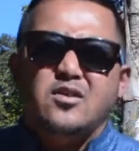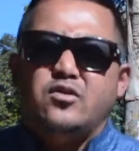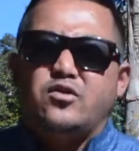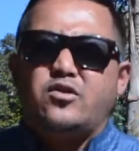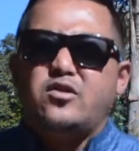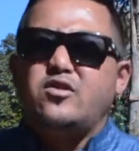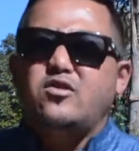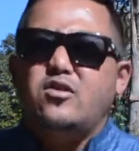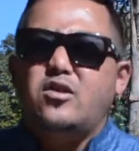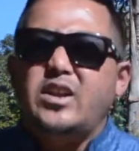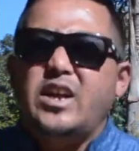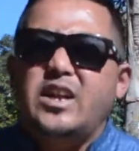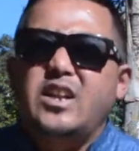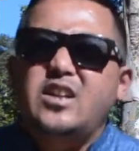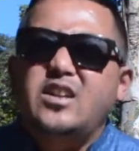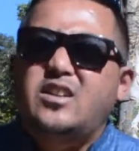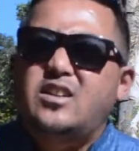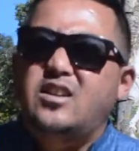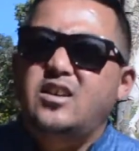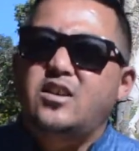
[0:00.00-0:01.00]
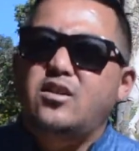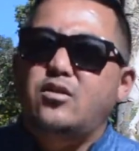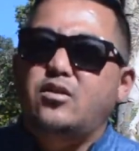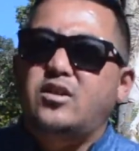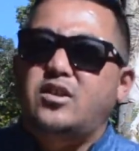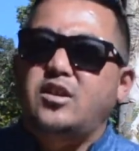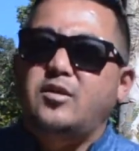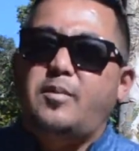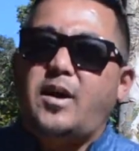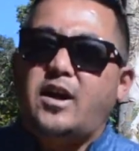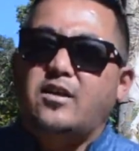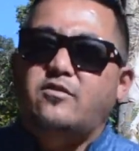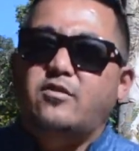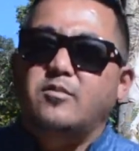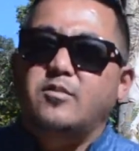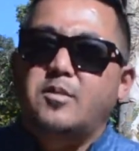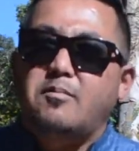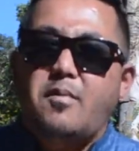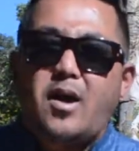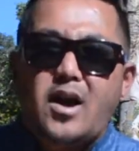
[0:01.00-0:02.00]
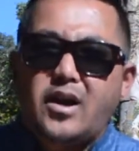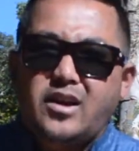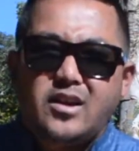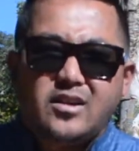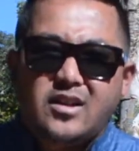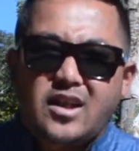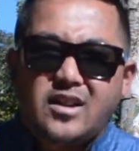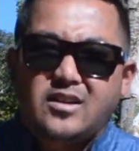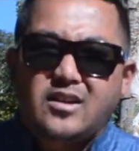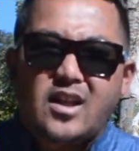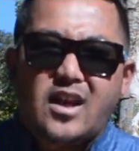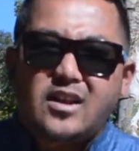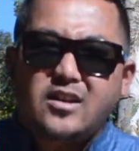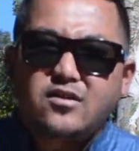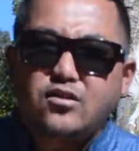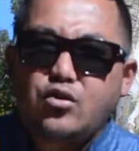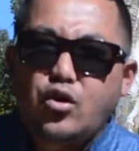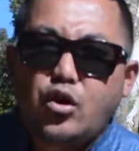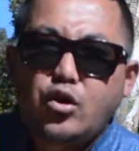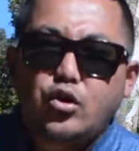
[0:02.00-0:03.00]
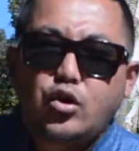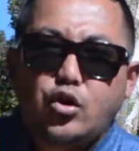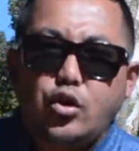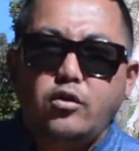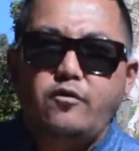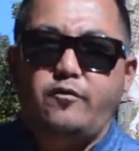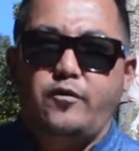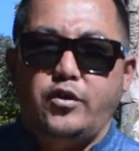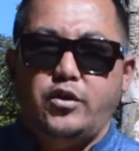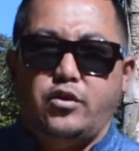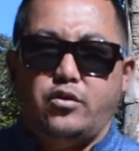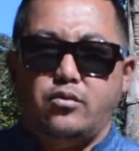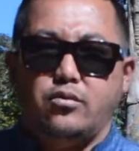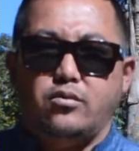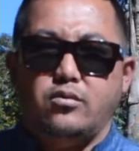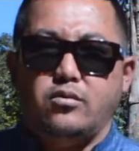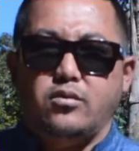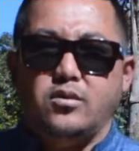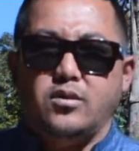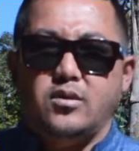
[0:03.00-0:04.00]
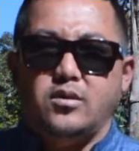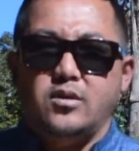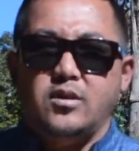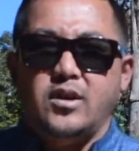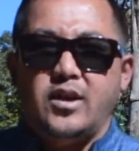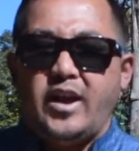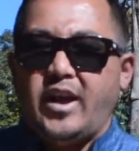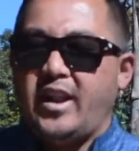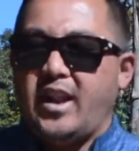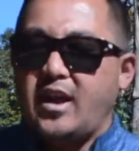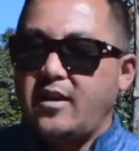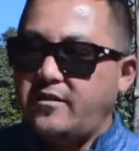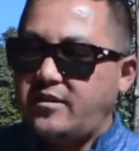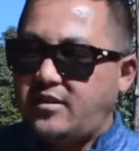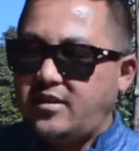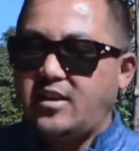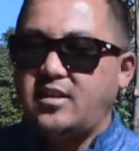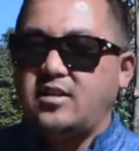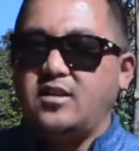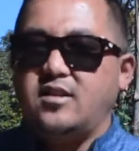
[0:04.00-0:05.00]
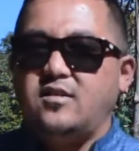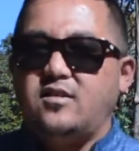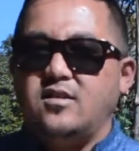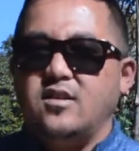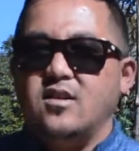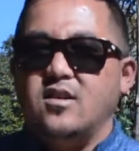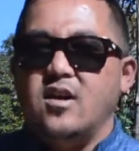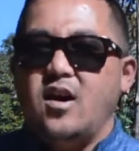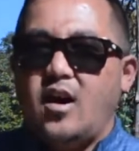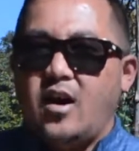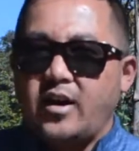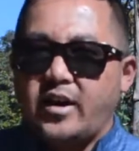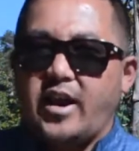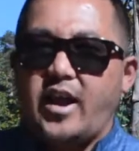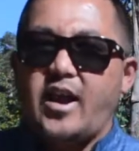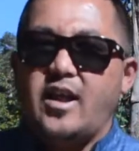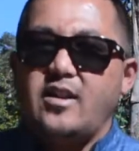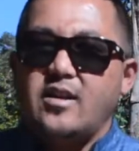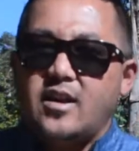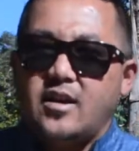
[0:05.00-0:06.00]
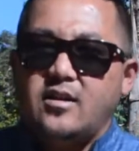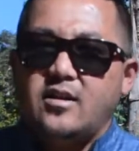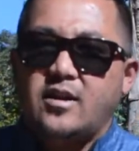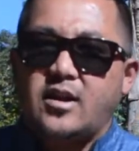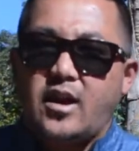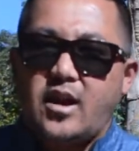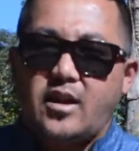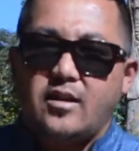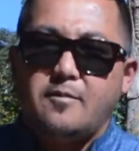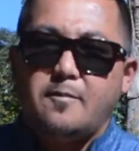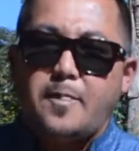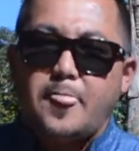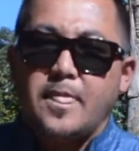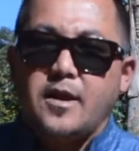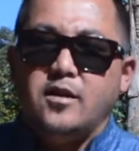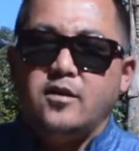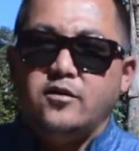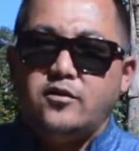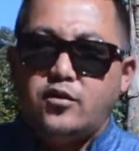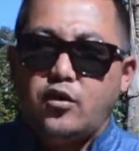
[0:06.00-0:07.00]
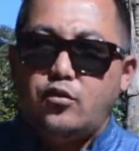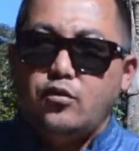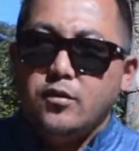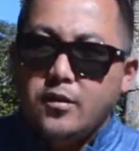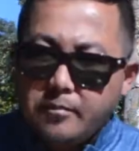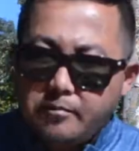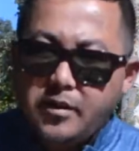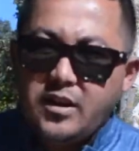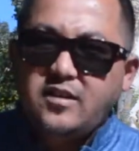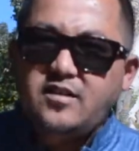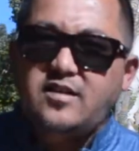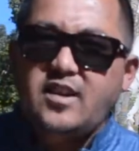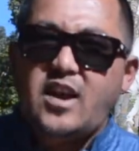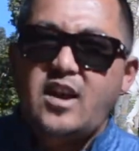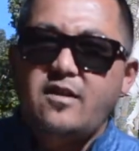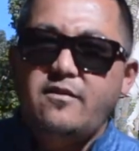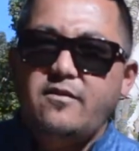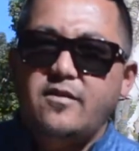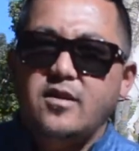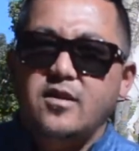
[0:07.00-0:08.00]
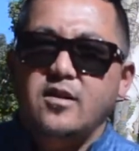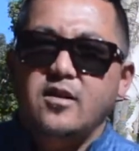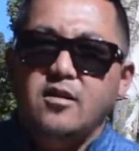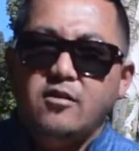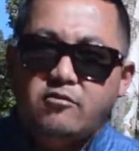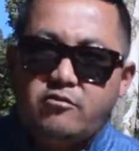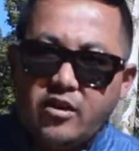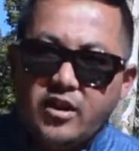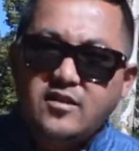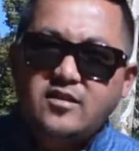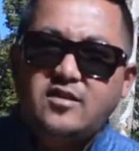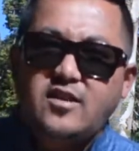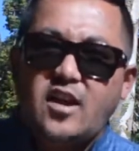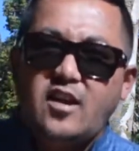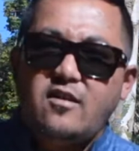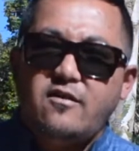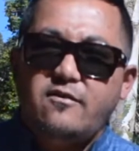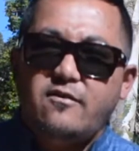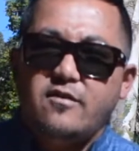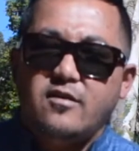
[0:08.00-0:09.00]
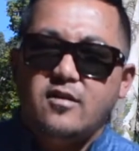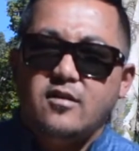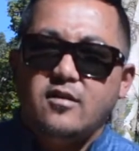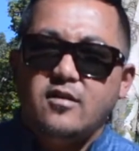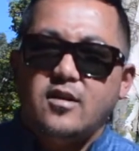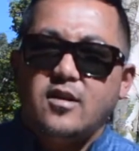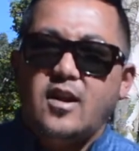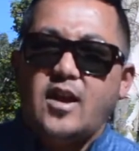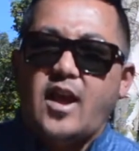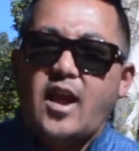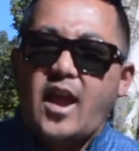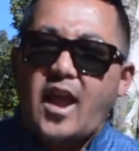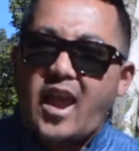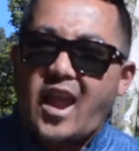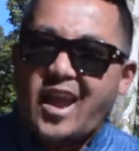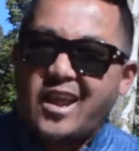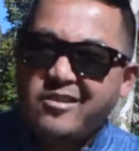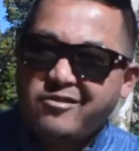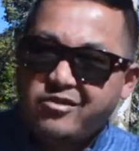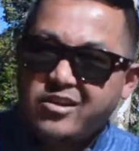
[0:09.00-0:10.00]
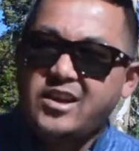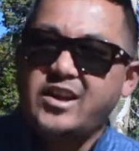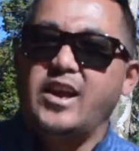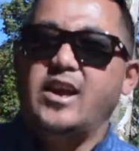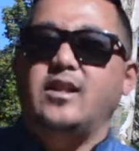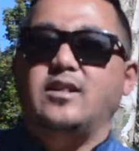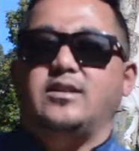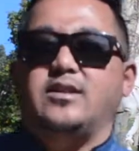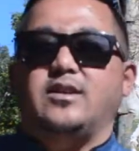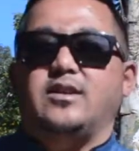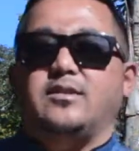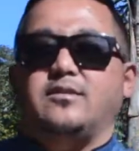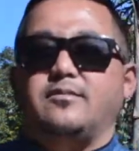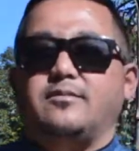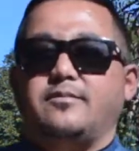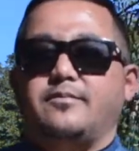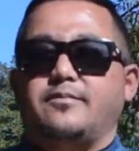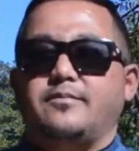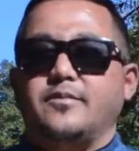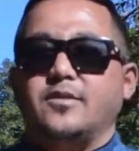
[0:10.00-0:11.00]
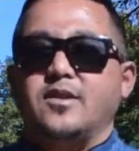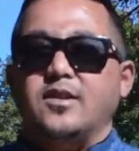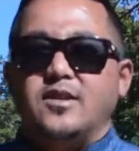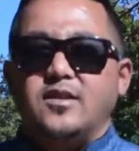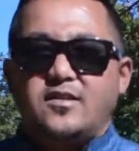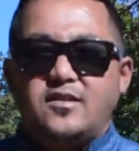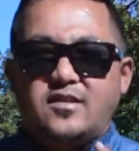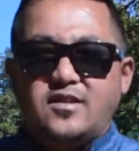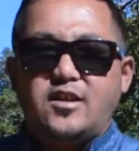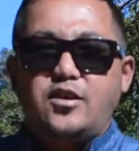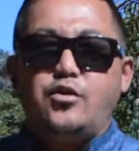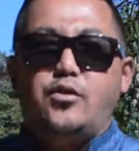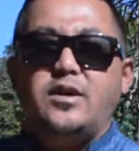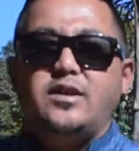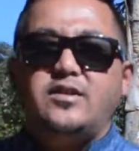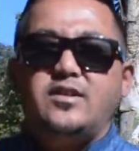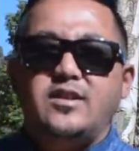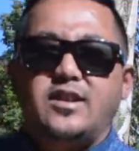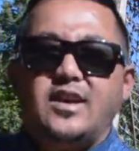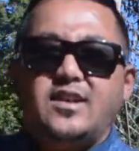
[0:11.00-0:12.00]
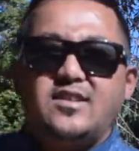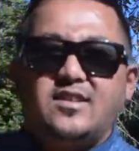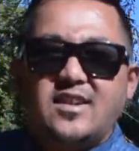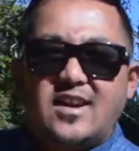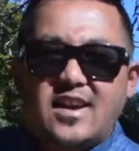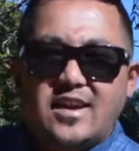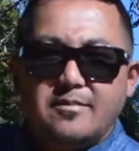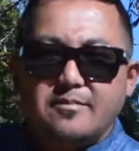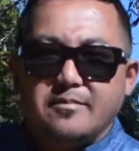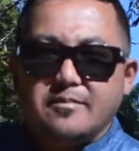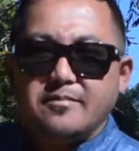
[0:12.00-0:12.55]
just not any tea or tea bags from the market. That is not good for you, and I've said this again and again. So be safe, drink safe, and drink healthy. See you until next time.